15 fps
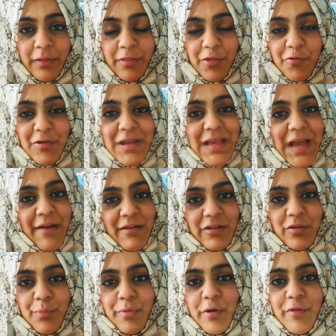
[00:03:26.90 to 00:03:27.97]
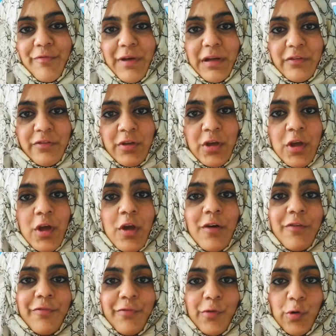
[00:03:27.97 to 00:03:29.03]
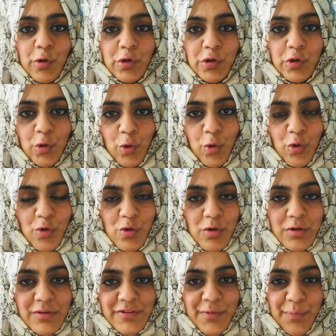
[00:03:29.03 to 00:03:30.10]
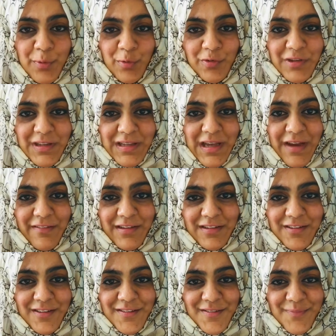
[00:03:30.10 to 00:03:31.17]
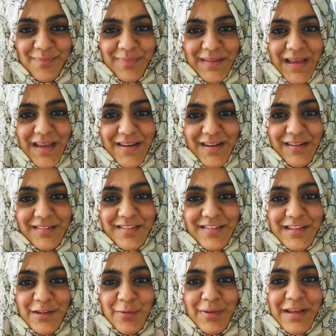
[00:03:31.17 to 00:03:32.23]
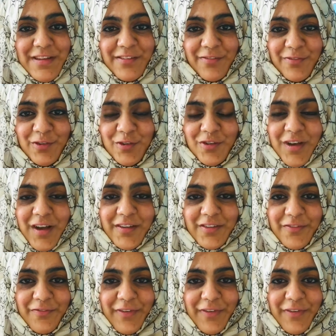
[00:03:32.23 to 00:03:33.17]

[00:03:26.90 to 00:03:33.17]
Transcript: 3 character profiles for your supporting characters. And I'll see you later for task